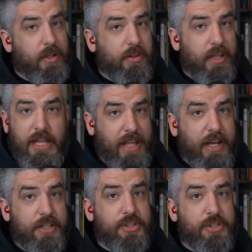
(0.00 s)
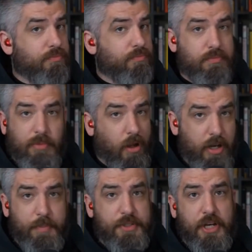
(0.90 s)
And that that is
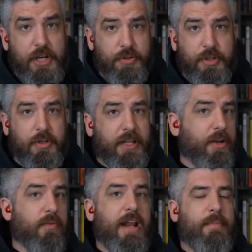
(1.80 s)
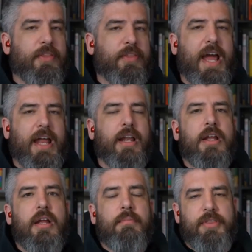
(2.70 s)
100% true. Like, they're right about that. Mm.